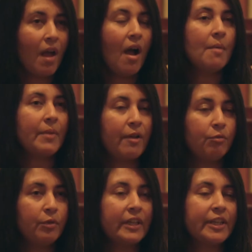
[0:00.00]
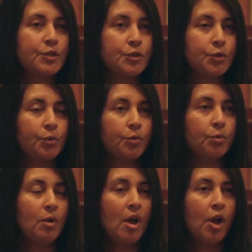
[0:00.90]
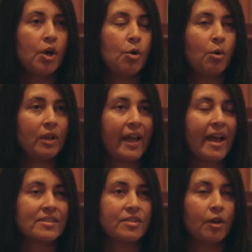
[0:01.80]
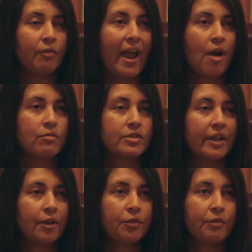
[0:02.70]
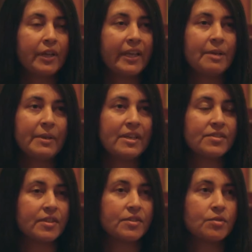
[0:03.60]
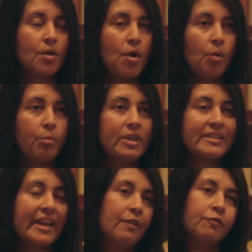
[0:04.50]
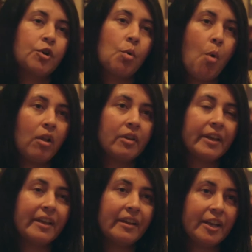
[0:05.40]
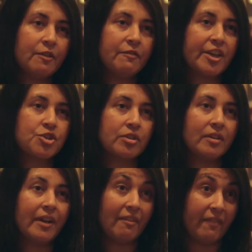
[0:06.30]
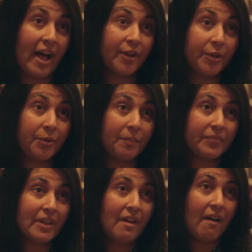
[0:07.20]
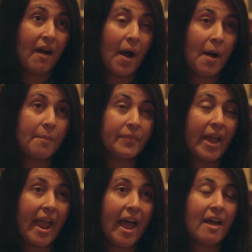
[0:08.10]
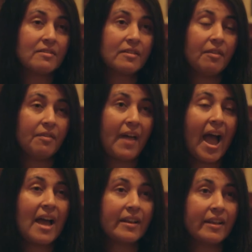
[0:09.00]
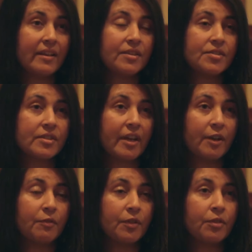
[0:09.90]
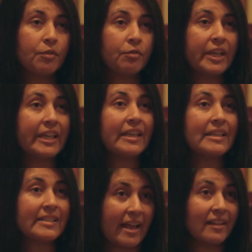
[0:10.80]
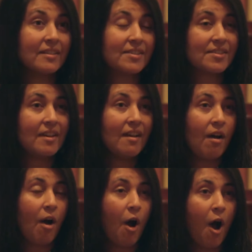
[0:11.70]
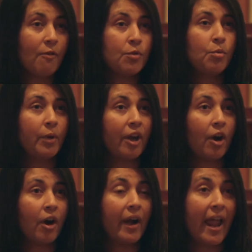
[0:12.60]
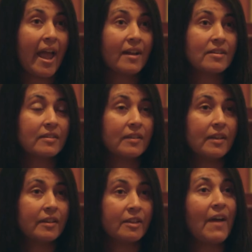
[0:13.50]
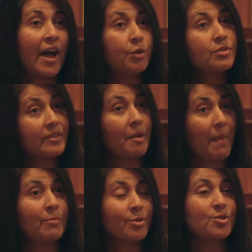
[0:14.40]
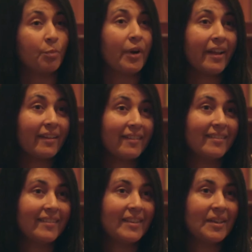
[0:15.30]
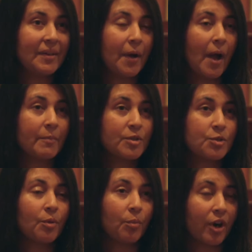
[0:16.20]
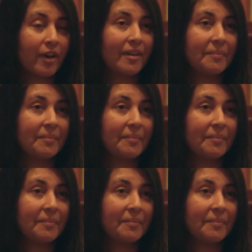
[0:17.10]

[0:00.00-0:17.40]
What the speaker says: And really to coalesce around kind of three key pieces. We stand for quality, innovation, and value. And that is kind of the three key tenets of who we are and the values that our members bring to the work.